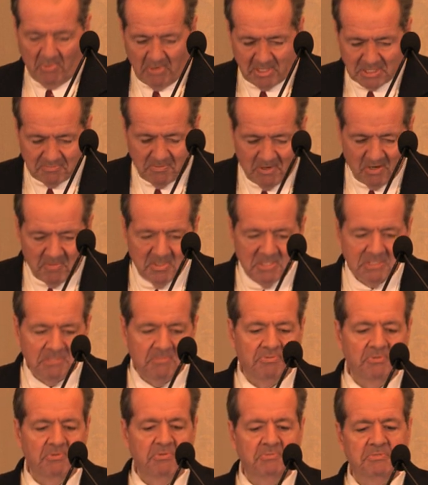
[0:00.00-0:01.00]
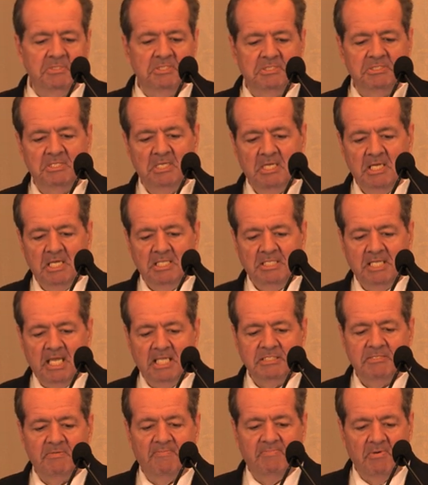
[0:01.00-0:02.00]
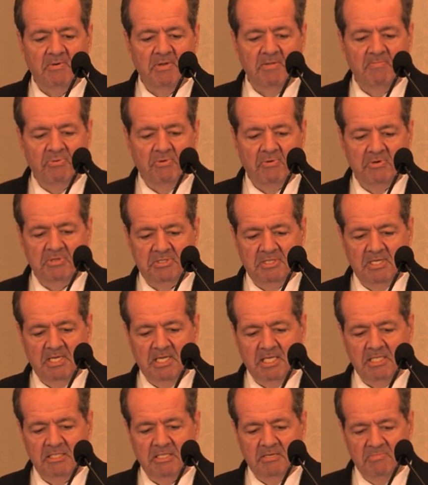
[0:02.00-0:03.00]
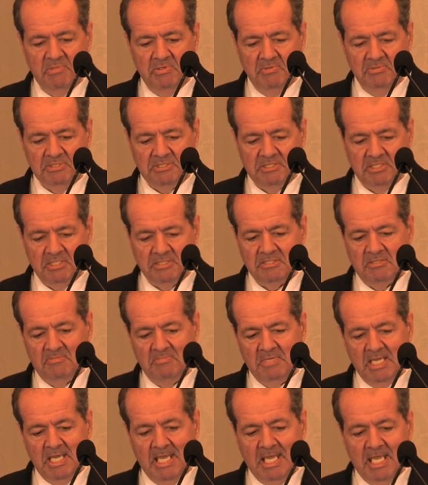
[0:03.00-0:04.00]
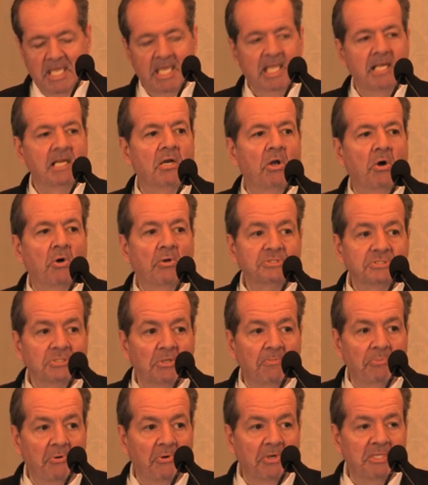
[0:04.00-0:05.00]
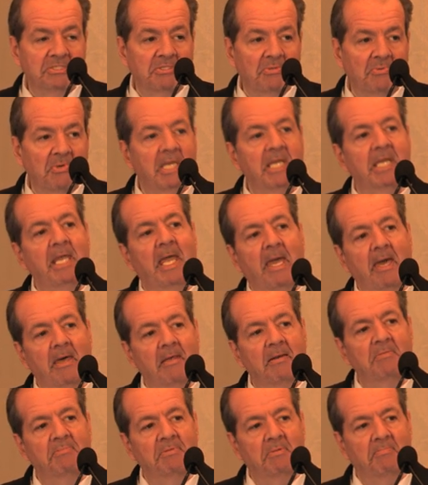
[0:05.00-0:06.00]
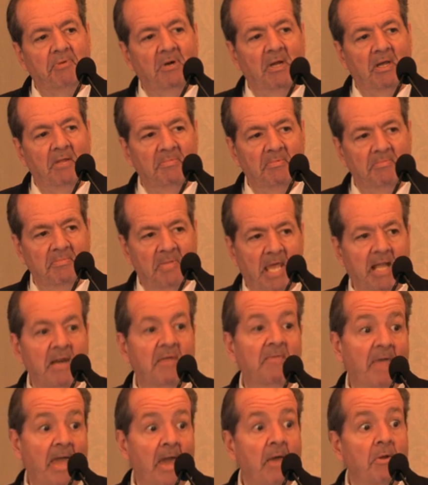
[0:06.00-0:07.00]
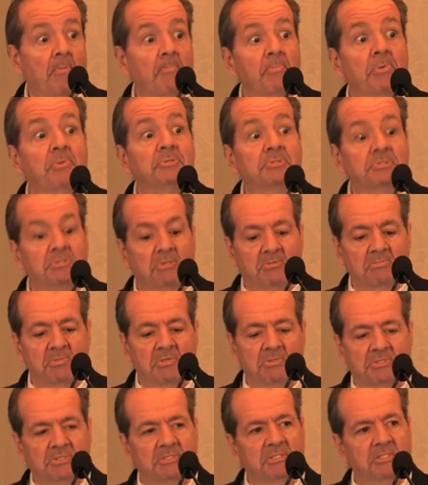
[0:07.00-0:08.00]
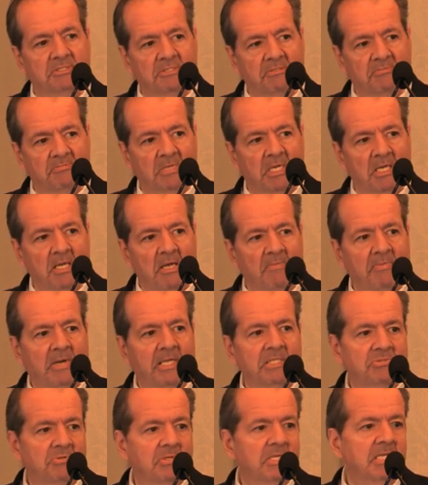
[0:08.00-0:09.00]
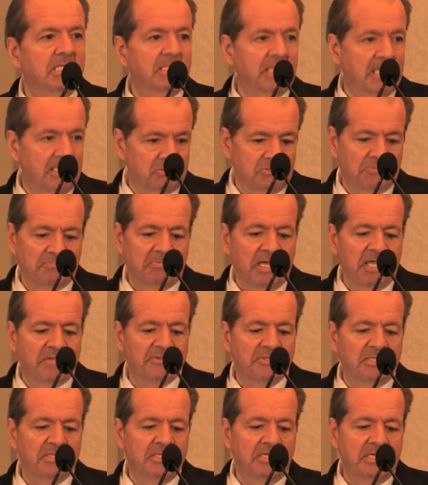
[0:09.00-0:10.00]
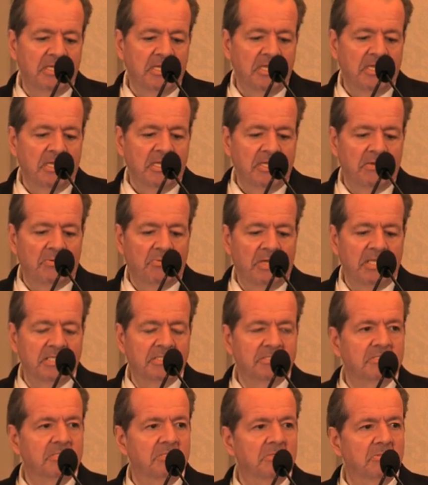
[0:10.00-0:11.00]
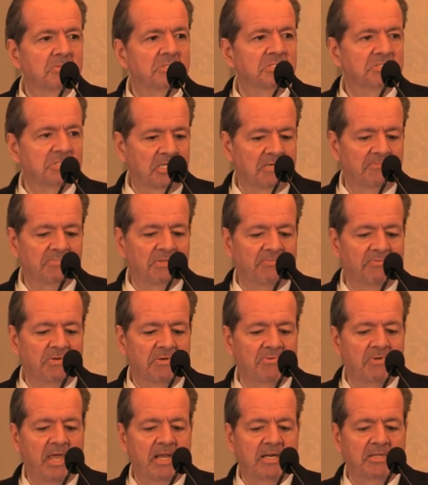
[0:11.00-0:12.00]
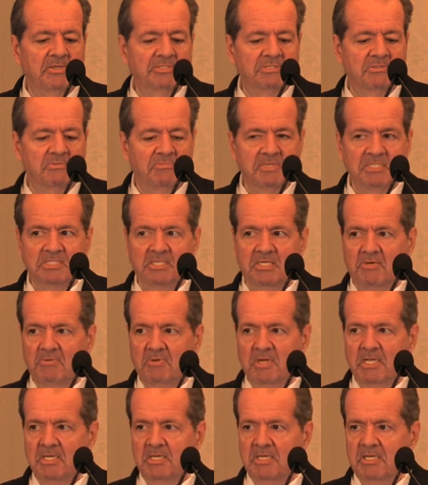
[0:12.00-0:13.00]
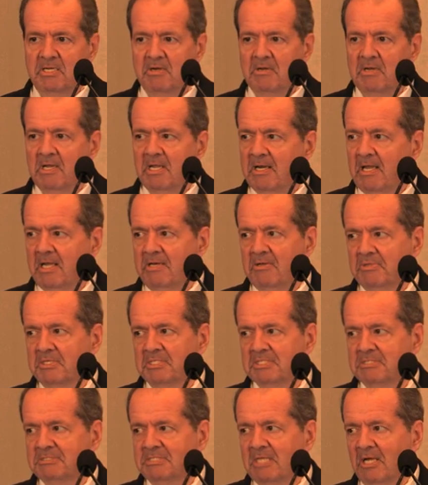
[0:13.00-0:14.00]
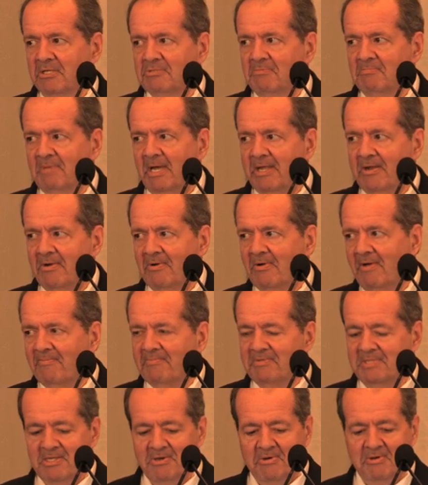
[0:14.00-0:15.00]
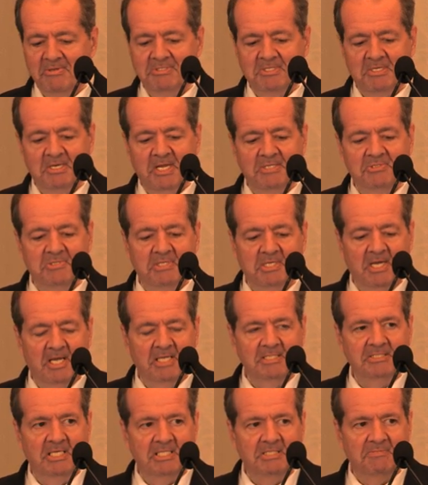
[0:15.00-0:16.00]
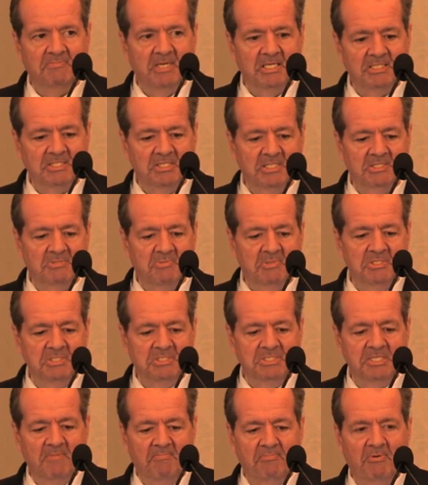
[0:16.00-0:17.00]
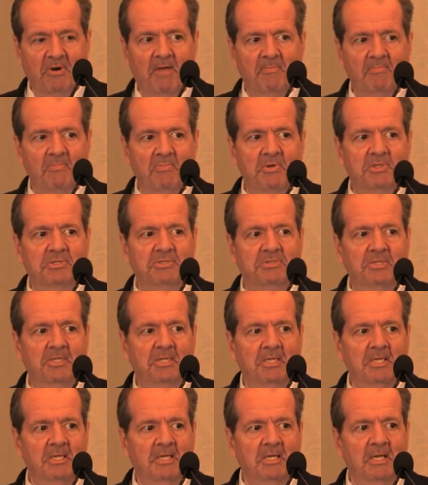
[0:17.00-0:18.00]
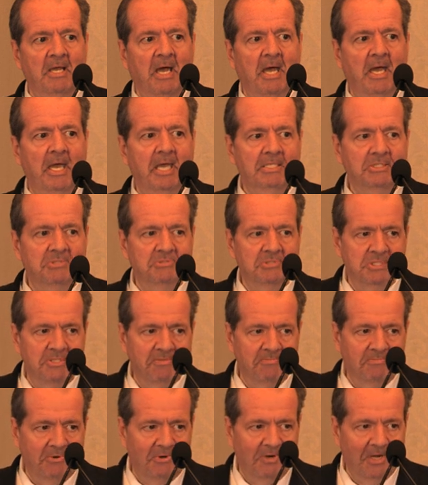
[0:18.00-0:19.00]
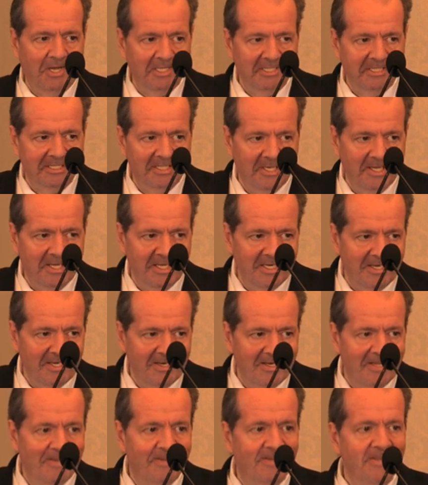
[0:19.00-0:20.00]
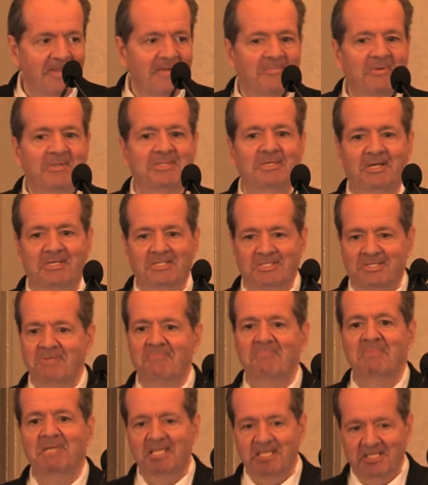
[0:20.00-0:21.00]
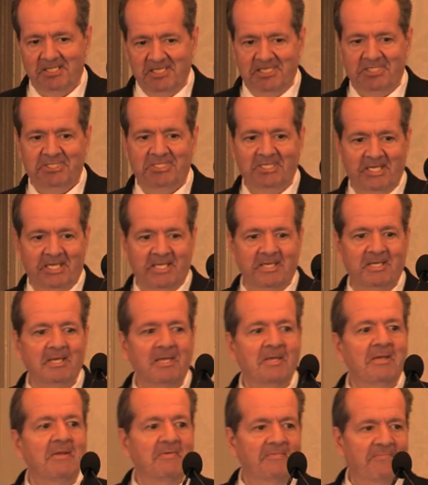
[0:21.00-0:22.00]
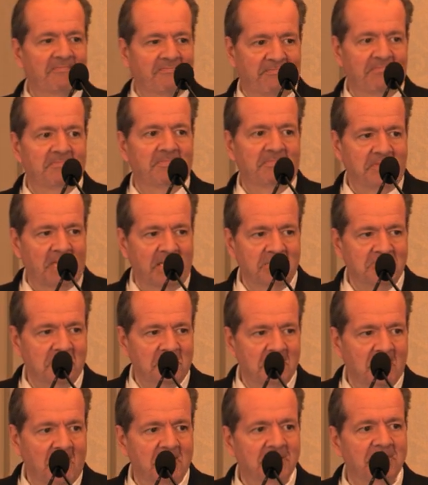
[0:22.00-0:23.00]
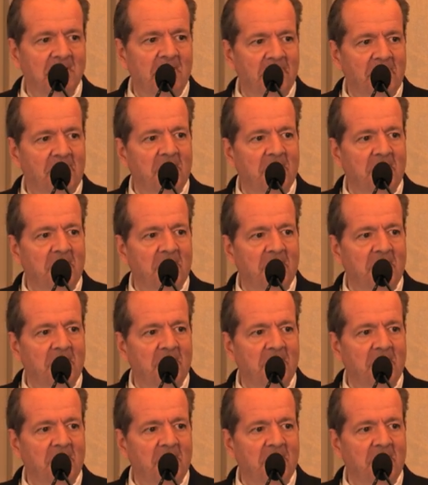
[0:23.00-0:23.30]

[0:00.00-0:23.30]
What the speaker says: more experiments to prove this. That's a very important thing in the immune system, and it also points a way out of the problem, how to boost your immune system by treating naturopathically in ways to suck up the free radicals that would be generated here. Now, I know there's Dr. Meyerhoff in the audience, a nitric oxide specialist. When you see a problem with hydrogen peroxide production, you immediately think nitric oxide,